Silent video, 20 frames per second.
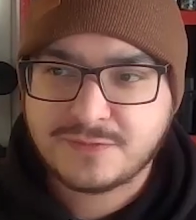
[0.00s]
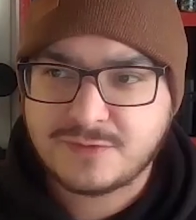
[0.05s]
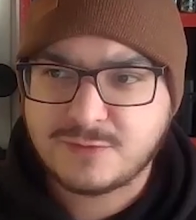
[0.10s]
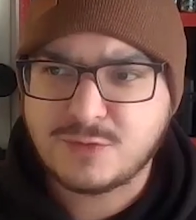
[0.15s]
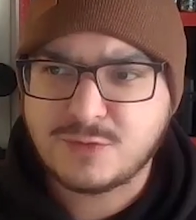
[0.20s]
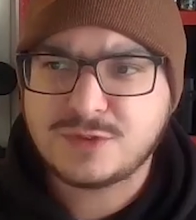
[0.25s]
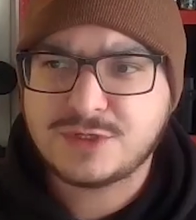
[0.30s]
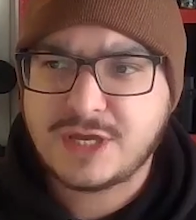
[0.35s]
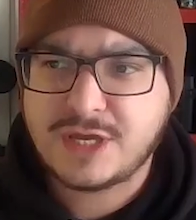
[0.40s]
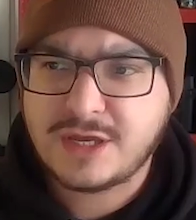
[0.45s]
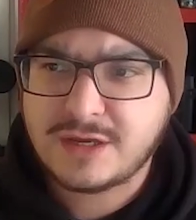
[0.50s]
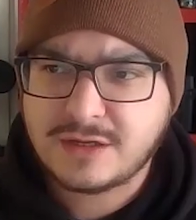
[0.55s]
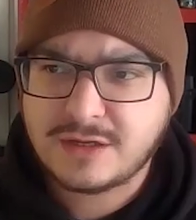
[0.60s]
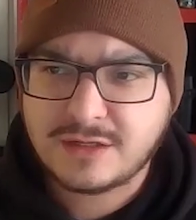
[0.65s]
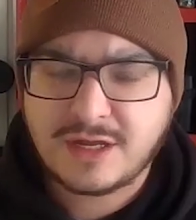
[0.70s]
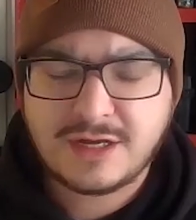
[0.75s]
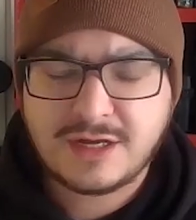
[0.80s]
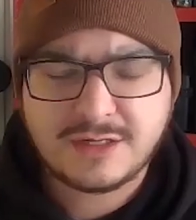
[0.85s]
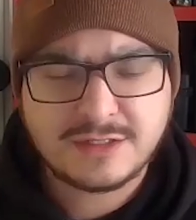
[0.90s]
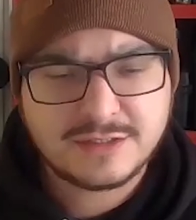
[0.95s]
Wu Tang,
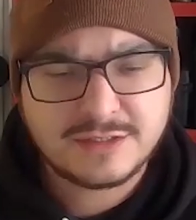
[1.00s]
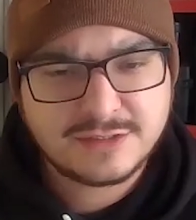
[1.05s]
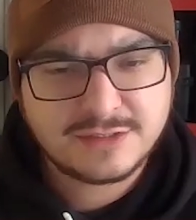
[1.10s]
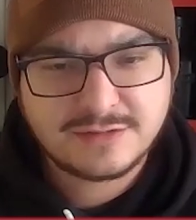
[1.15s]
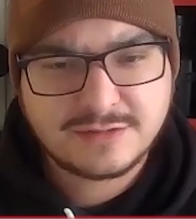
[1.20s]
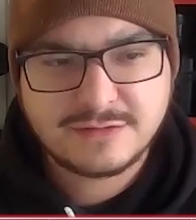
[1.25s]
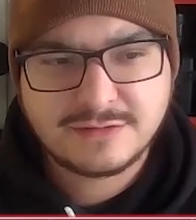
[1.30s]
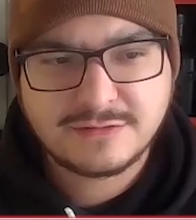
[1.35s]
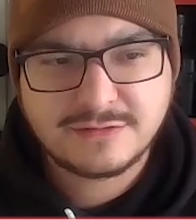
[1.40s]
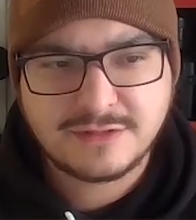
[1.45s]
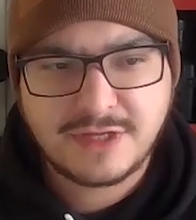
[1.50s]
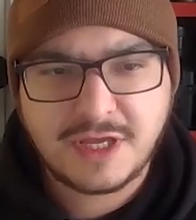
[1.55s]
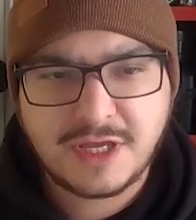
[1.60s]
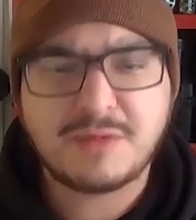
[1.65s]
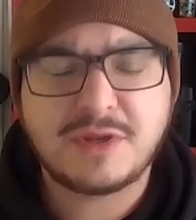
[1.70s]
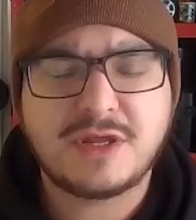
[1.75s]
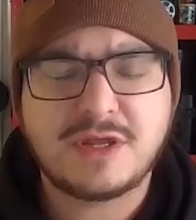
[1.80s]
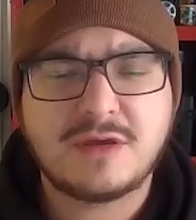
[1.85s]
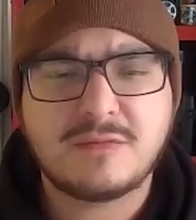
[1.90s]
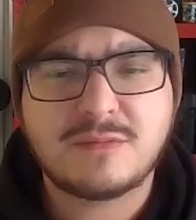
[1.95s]
Nas,
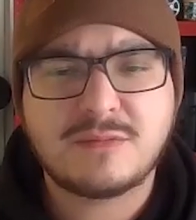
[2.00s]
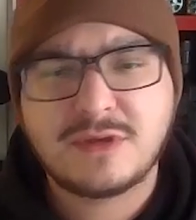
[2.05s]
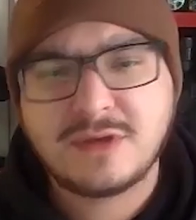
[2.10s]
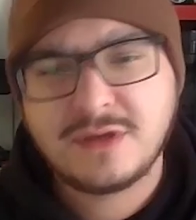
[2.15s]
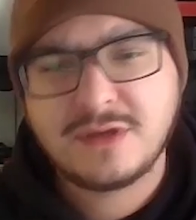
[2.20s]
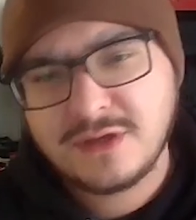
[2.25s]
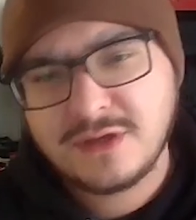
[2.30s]
Eminem. Then